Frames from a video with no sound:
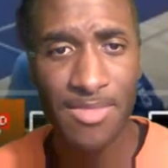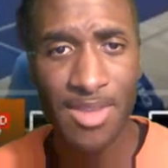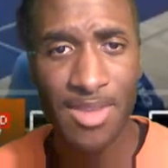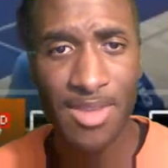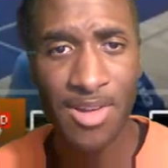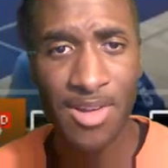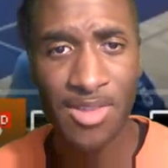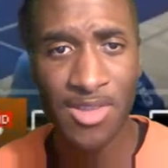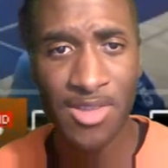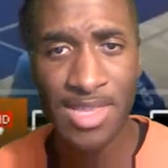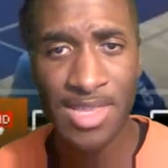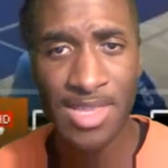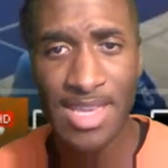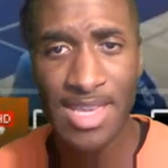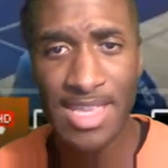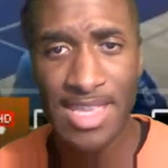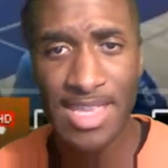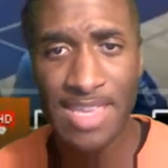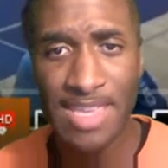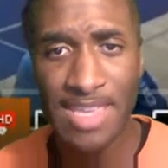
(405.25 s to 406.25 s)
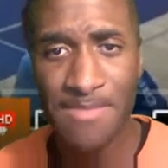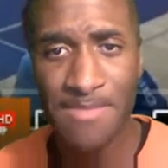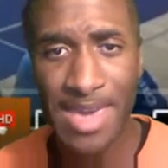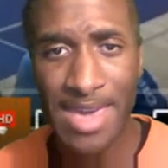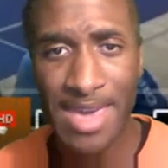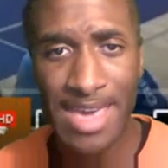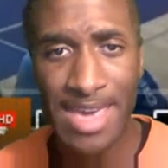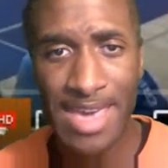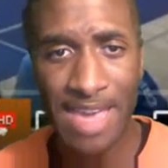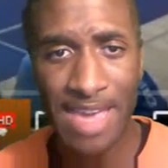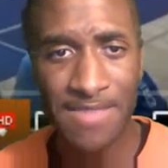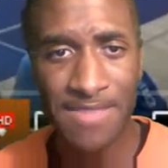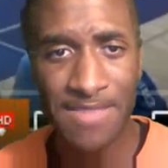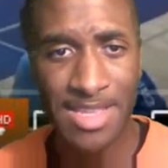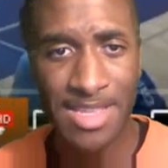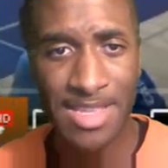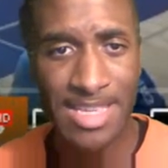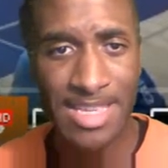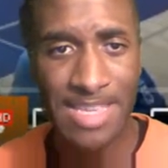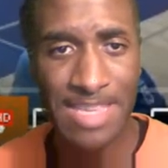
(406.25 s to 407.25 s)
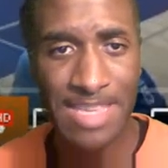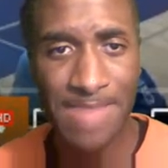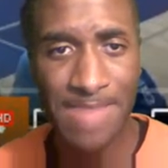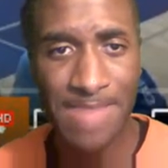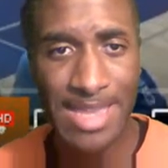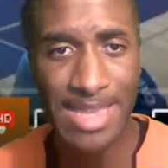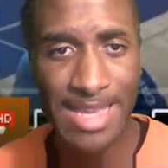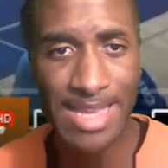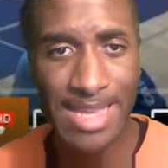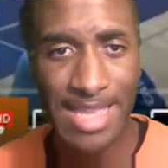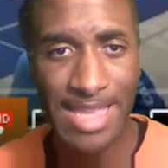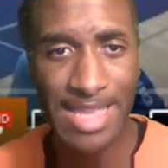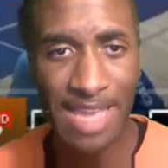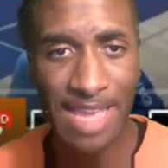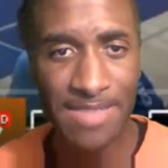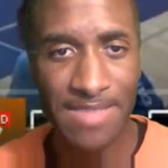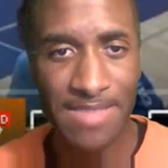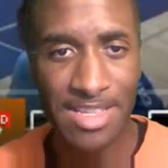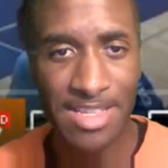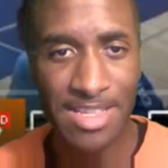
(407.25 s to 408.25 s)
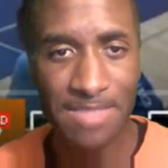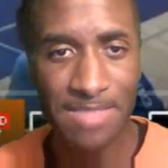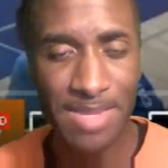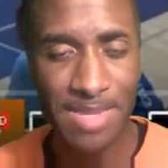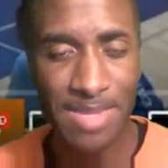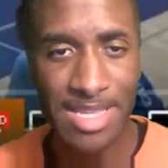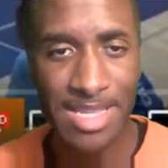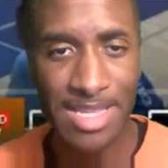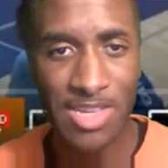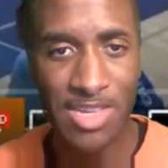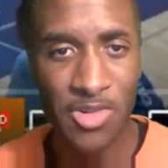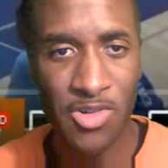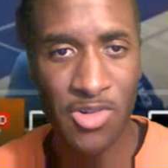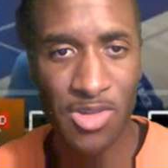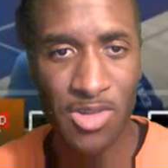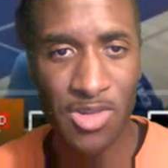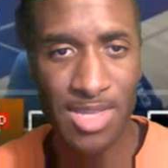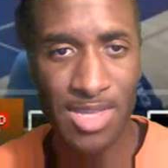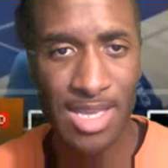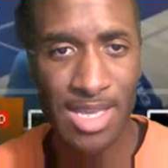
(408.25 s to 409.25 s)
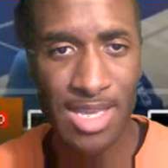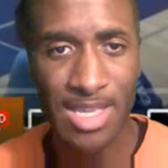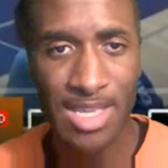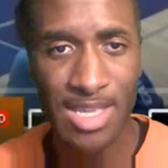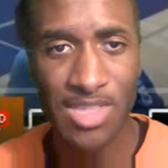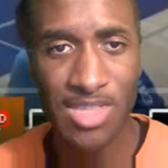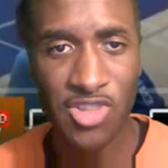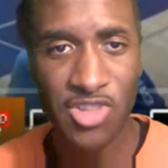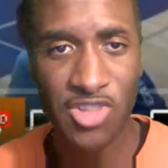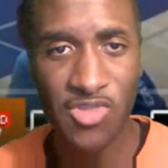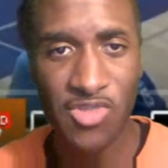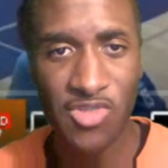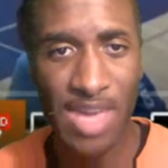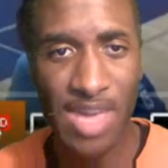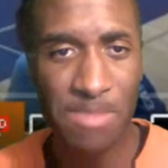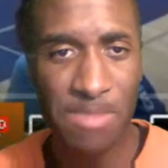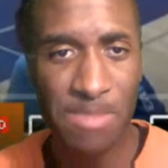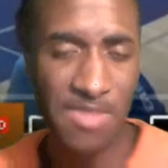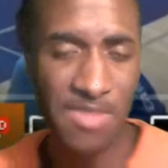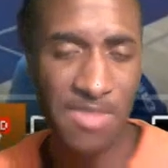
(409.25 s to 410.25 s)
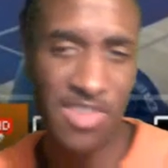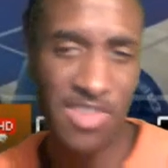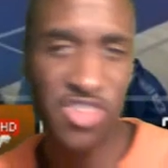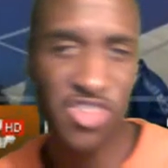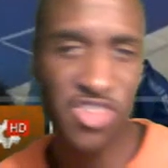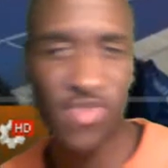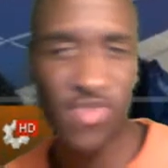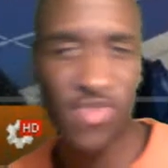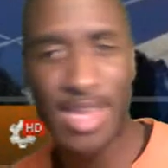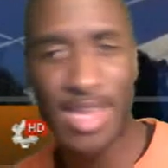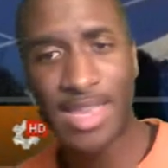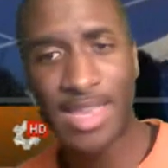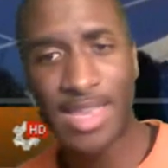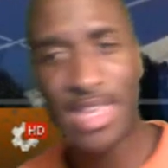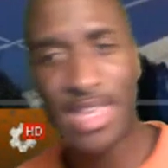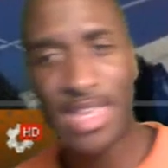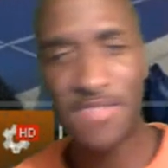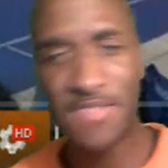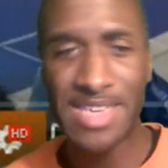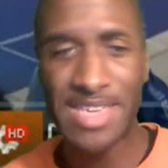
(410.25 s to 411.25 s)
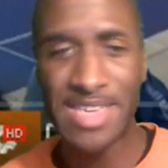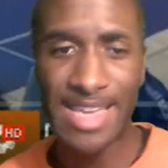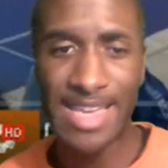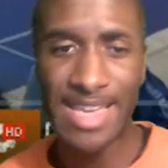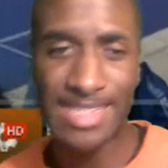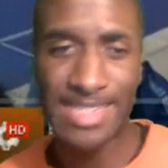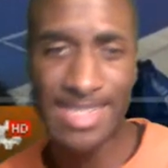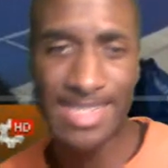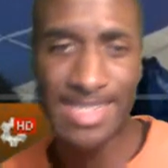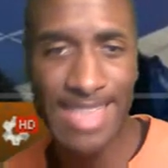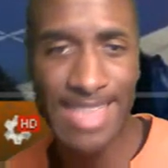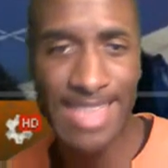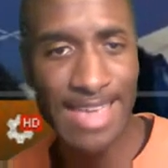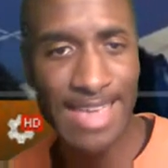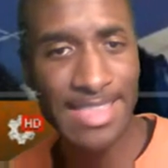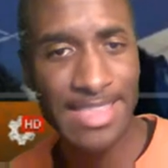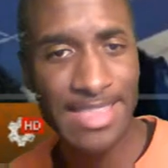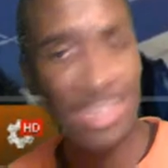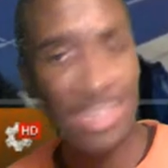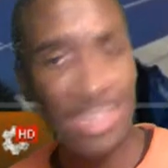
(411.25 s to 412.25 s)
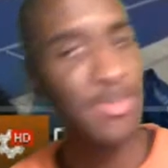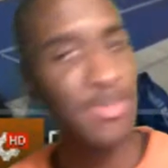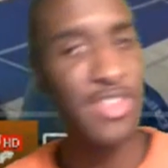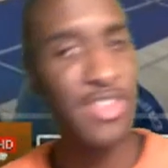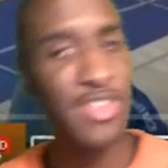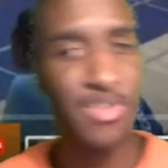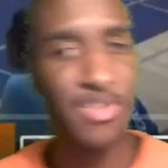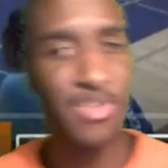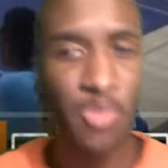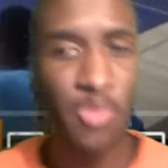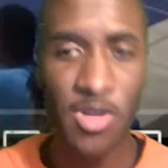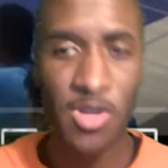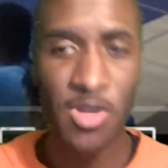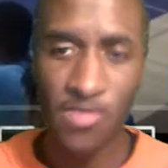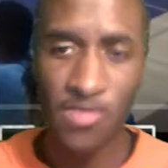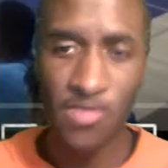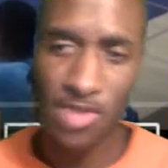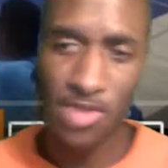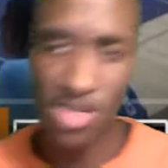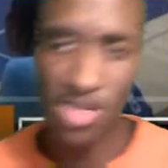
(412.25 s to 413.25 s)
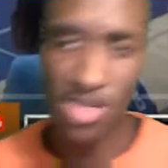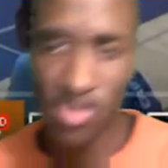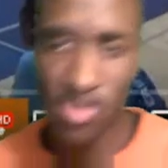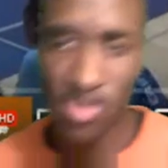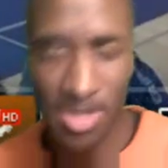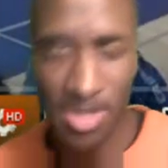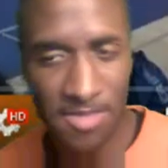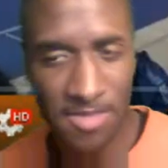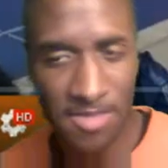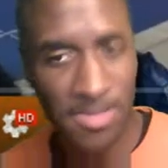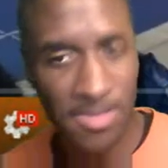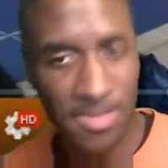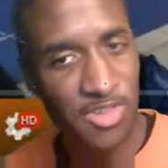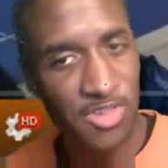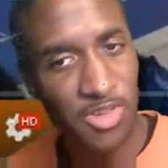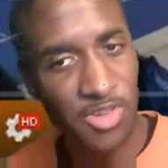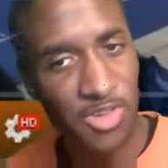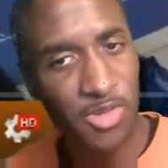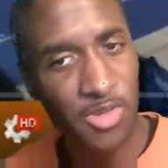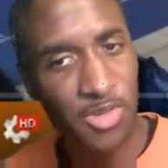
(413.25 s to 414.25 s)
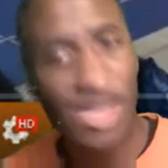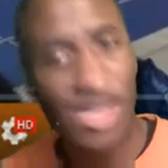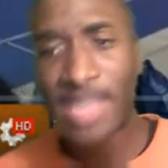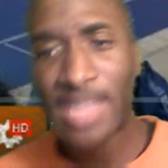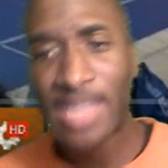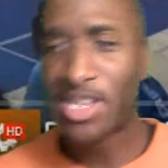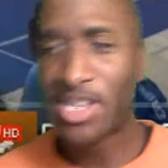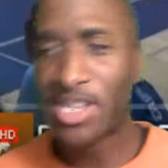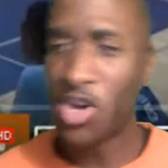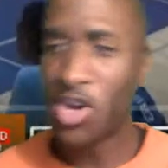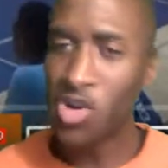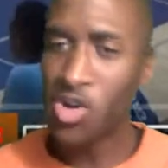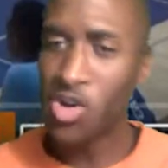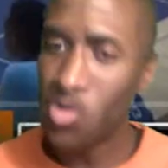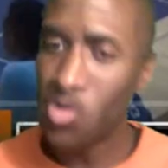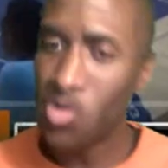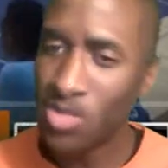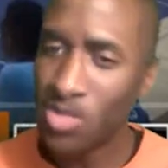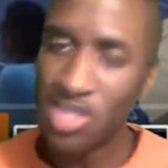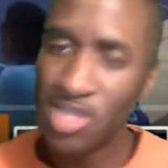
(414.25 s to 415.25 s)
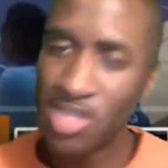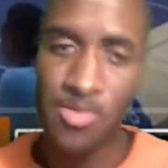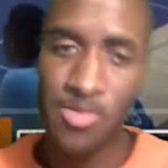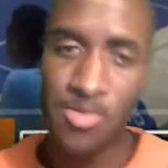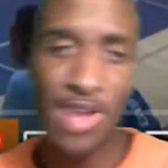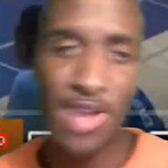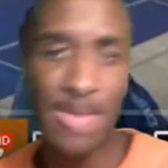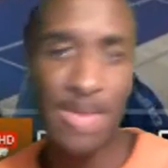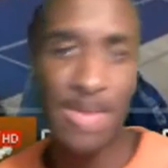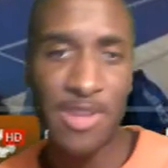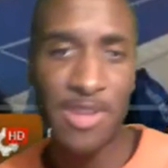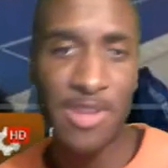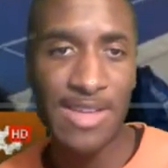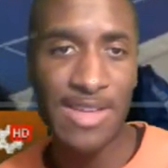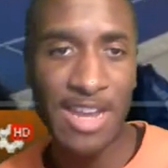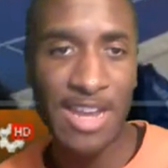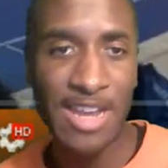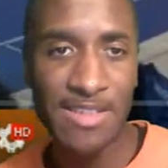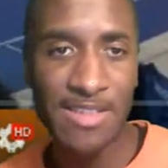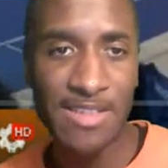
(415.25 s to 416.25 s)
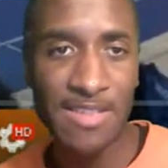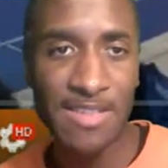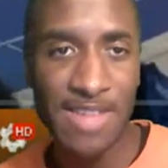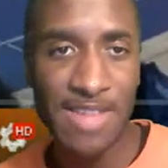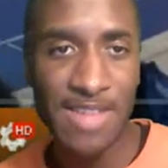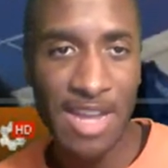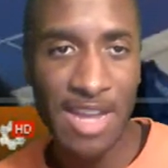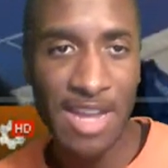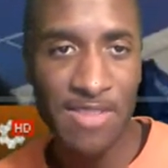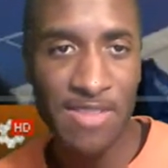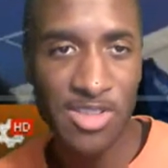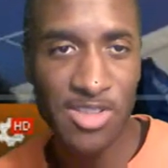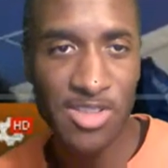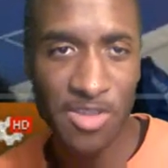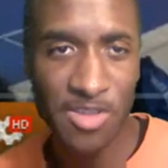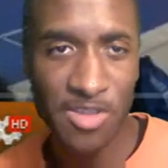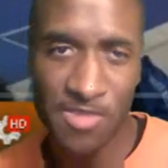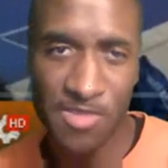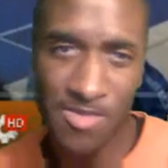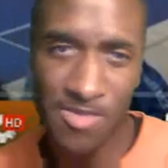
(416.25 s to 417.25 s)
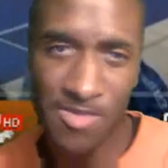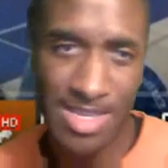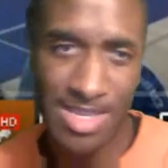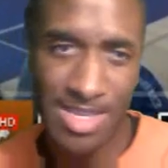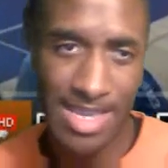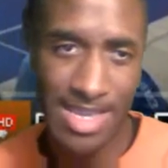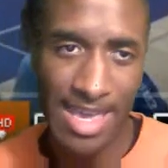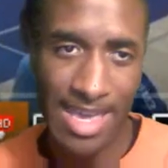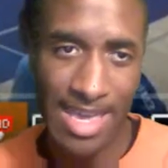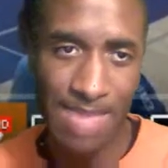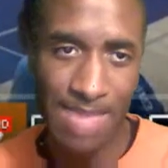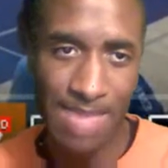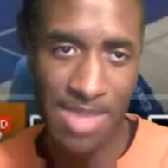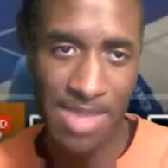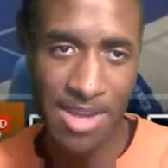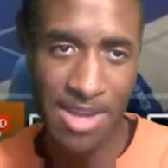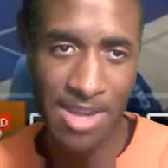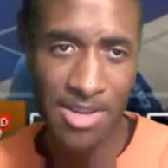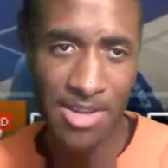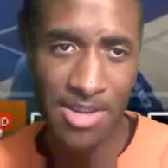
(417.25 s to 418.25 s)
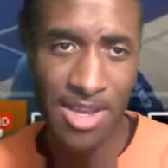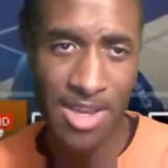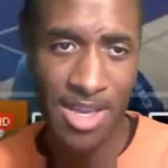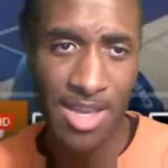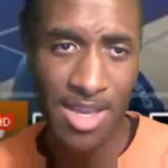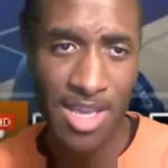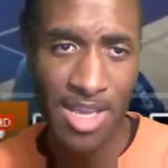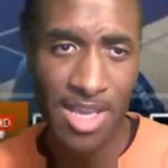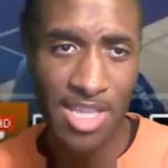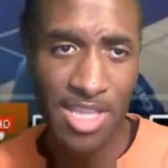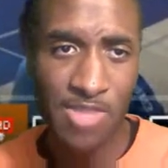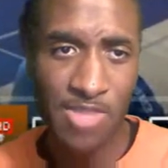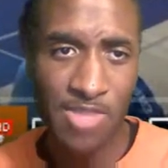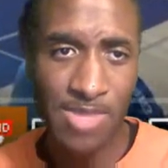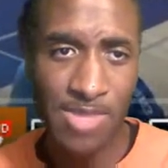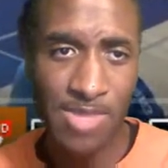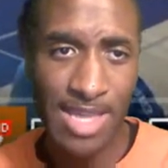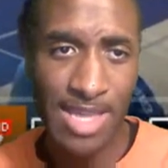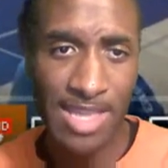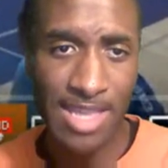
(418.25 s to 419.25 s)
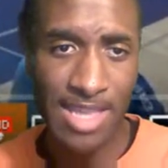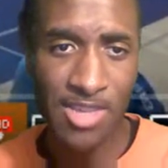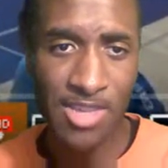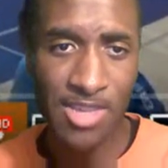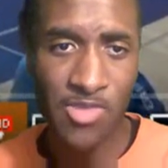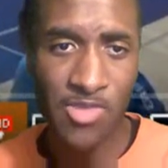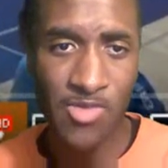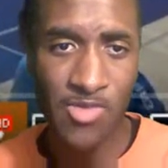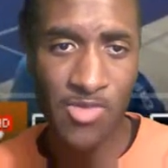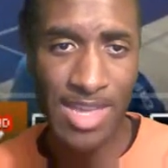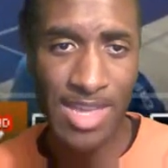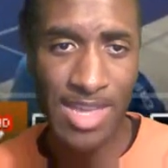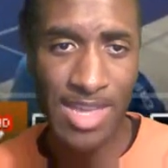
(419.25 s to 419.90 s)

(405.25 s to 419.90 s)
Or lead, he may have a look, he may not have a look depending on the trap, if he's straight line, if he has a stack look. But it's important for our trail official to own his primary area of coverage. So if you would have came here, you would have had a great